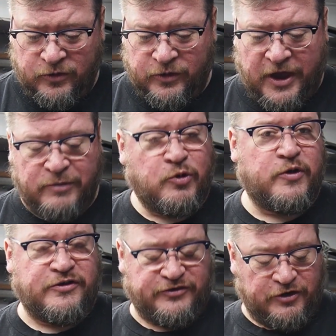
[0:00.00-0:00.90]
I'm
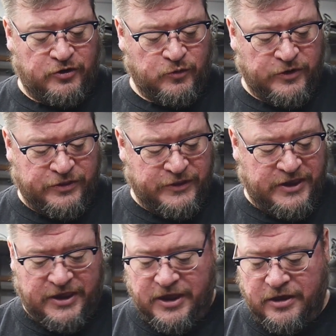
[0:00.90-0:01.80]
going to start with
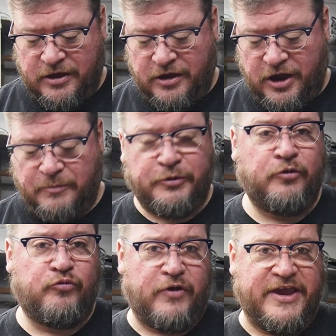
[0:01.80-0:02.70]
the upper
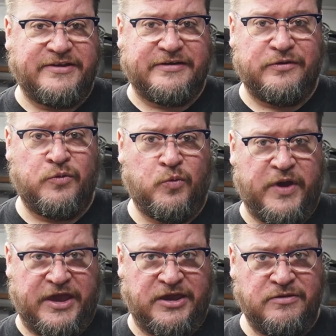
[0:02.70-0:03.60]
right
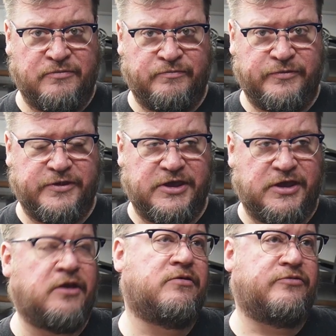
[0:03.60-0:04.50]
wing,
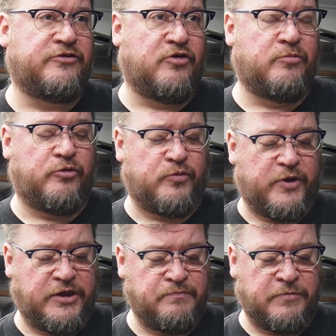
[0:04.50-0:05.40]
the starboard
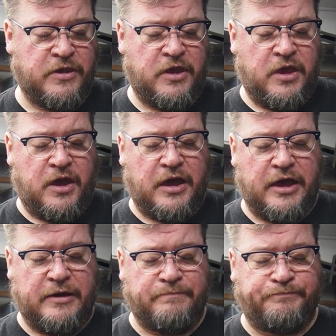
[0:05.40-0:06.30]
wing.
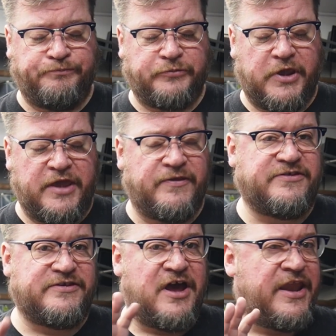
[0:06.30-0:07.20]
And this
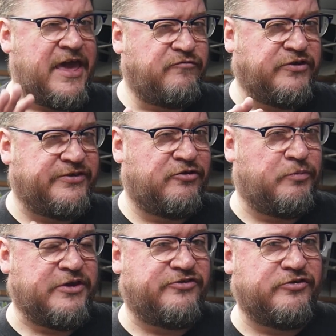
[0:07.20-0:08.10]
is not every single
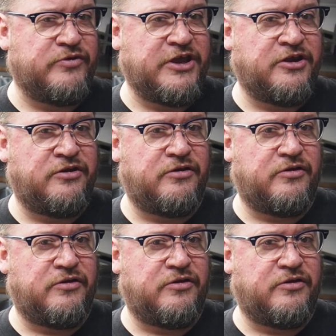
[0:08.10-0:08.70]
piece you need